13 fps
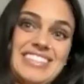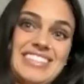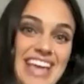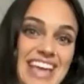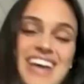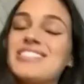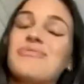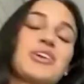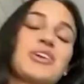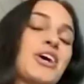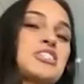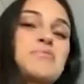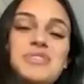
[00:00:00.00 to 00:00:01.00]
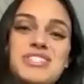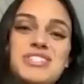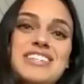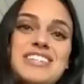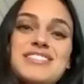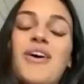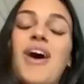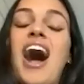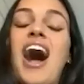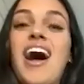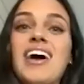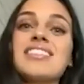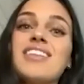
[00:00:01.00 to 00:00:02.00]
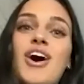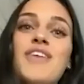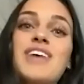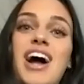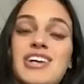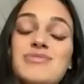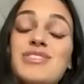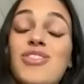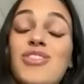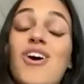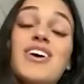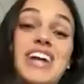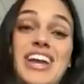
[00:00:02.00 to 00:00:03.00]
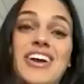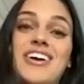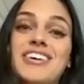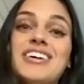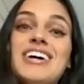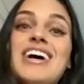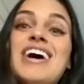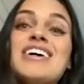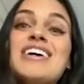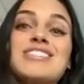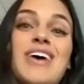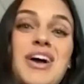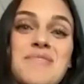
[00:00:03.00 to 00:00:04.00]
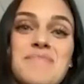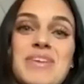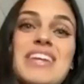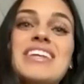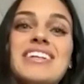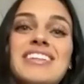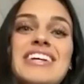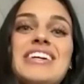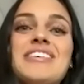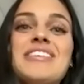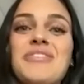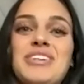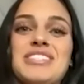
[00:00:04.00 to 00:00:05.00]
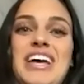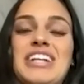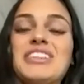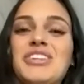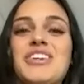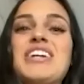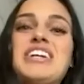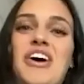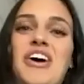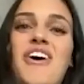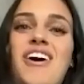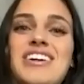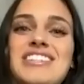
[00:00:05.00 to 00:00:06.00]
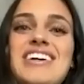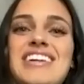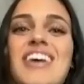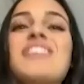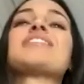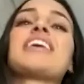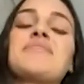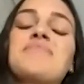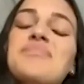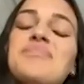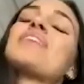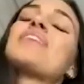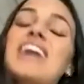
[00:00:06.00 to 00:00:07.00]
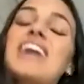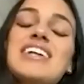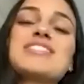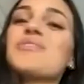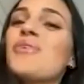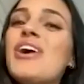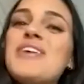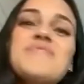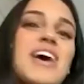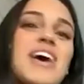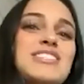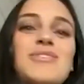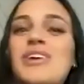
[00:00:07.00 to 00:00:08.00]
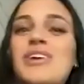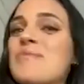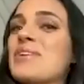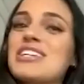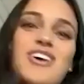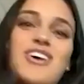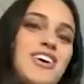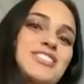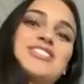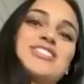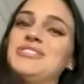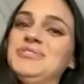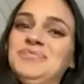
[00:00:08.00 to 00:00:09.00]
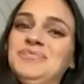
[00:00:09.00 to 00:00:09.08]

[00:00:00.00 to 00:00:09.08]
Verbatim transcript: Yes, one hundred percent. So I love guys with long hair. So I immediately was like looking at Hania and I was like, that's the one. That's the one I'm going to talk to.